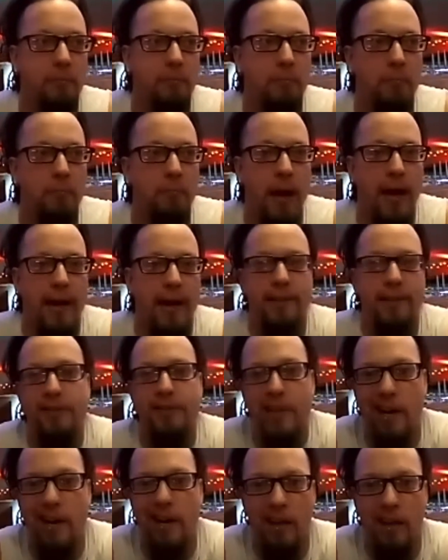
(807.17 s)
my
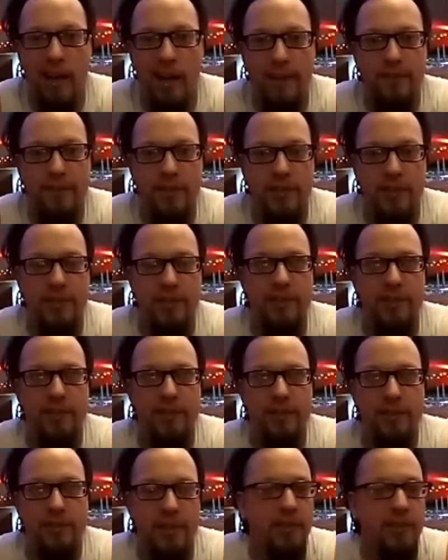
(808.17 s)
entire life
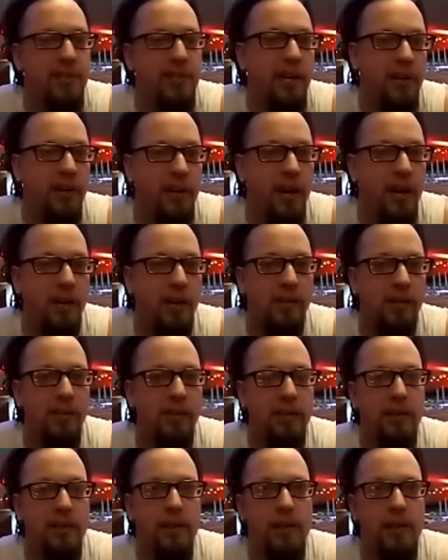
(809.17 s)
since kindergarten.
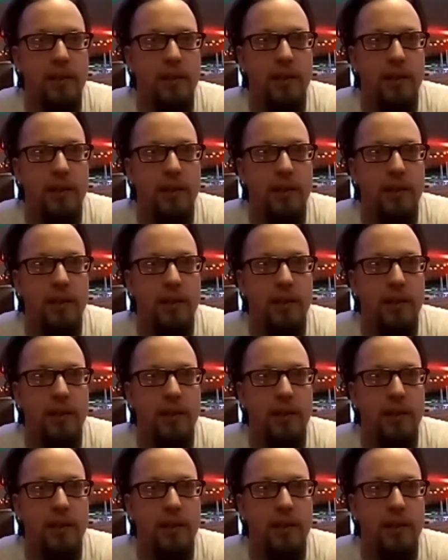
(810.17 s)
And